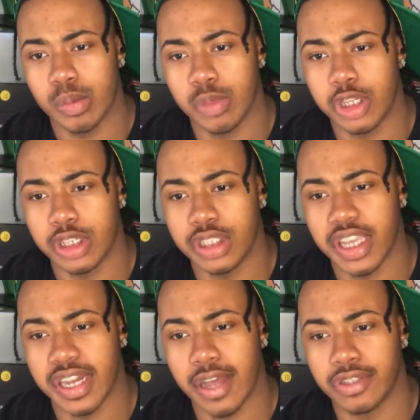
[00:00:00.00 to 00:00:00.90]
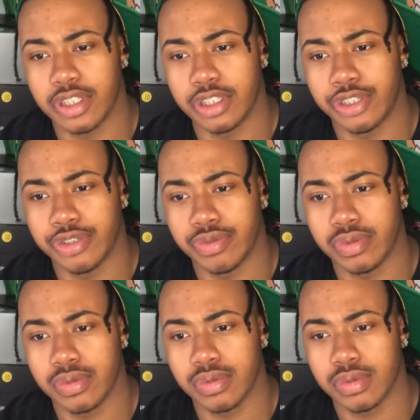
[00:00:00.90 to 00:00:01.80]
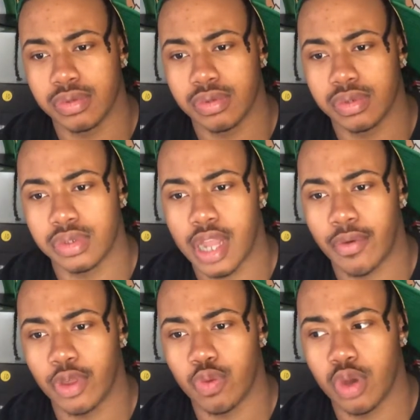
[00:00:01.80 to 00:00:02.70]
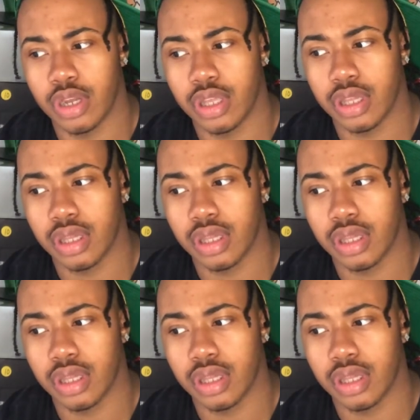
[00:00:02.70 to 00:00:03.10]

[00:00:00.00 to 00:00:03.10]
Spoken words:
Because yeah, that was an issue that I really wanted.